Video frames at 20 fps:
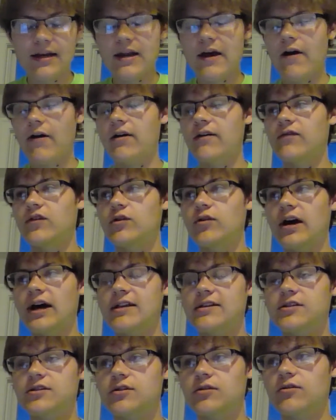Now, if you
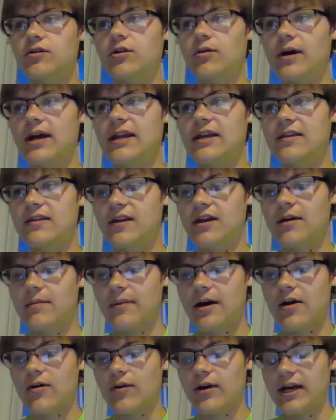guys don't know anything
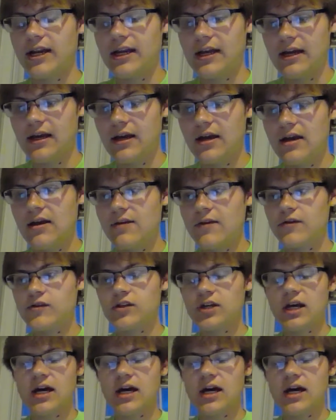about writing, there's a